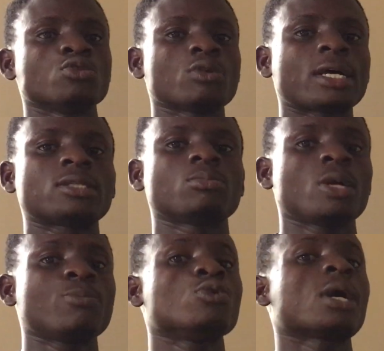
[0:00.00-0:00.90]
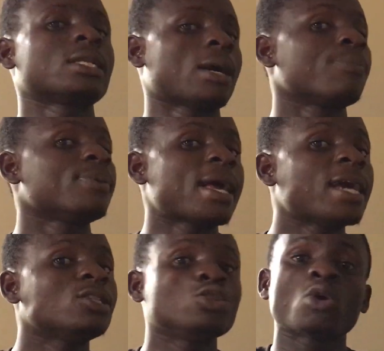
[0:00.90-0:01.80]
so that maybe you can apply
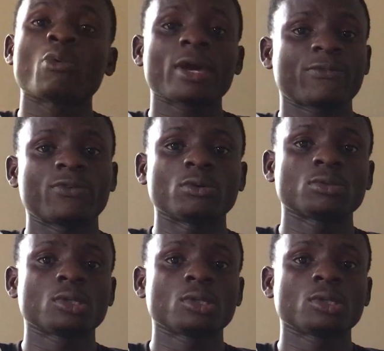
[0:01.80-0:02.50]
it in your work field.